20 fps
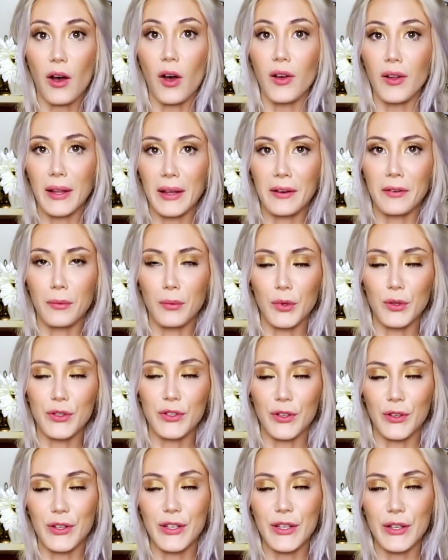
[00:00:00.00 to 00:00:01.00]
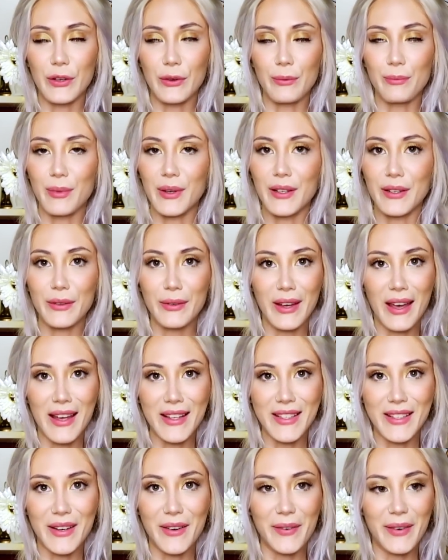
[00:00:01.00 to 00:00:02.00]
all animals are cute, but you
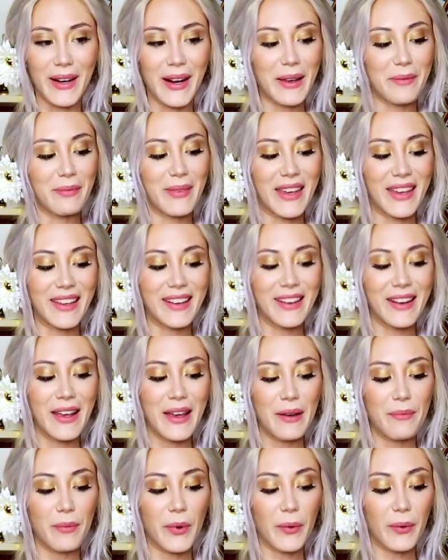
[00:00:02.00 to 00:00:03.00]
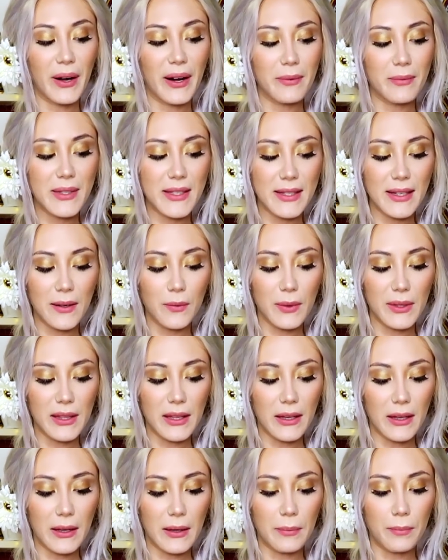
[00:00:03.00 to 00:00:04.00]
guys know what I mean. But what I'm seeing with
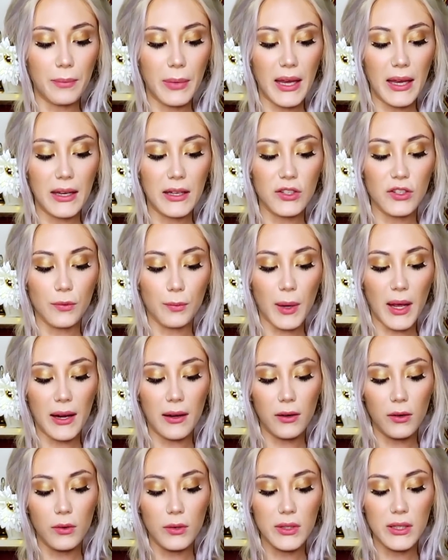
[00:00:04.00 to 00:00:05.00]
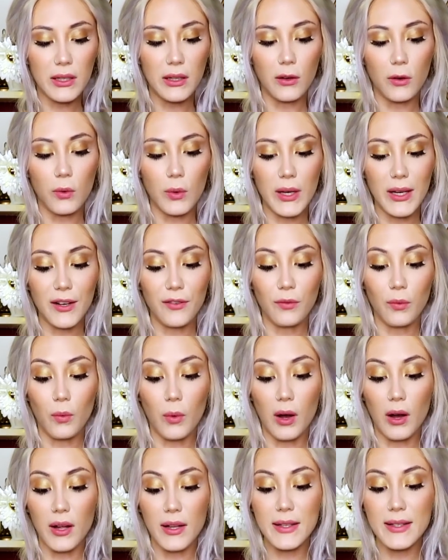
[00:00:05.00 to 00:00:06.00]
the Page of Pentacles and the Queen of
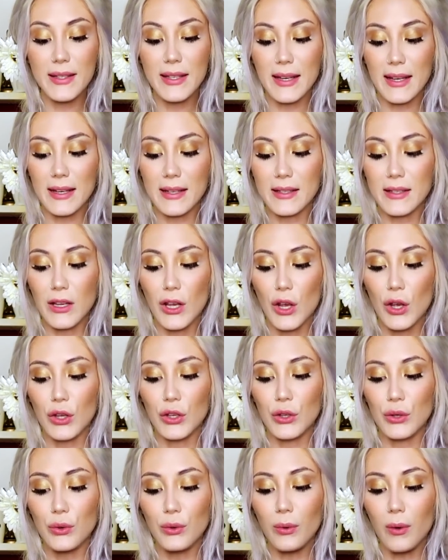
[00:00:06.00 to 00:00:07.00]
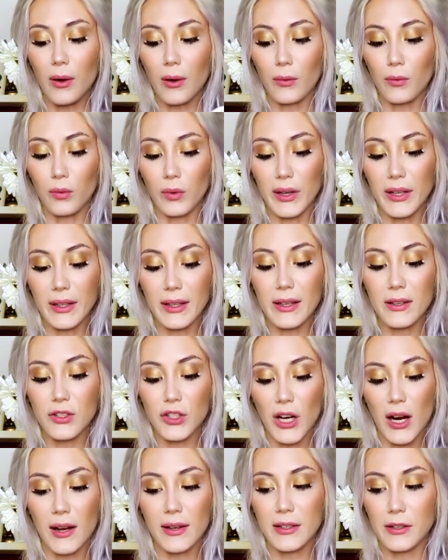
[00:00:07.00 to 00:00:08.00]
Wands is you are really
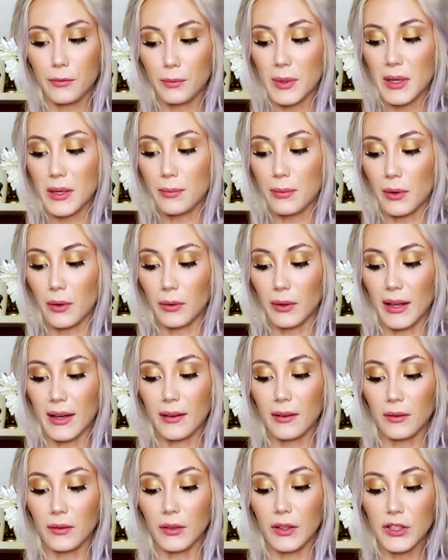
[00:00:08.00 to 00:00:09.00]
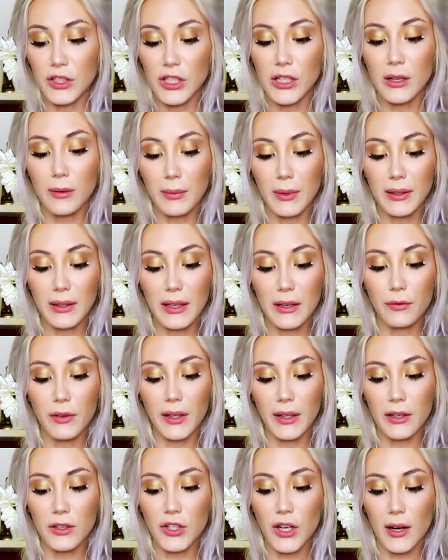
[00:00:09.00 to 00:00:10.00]
attractive people, like legitimately
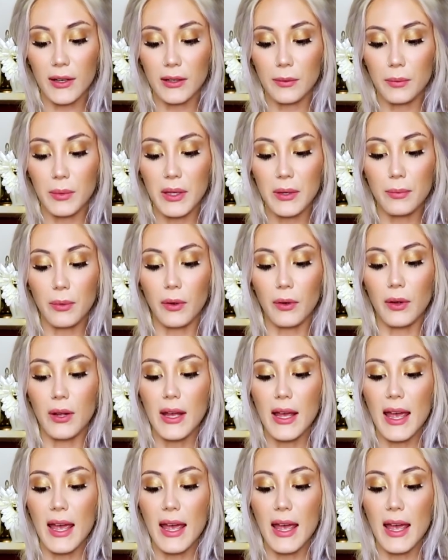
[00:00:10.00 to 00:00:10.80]
really attractive people.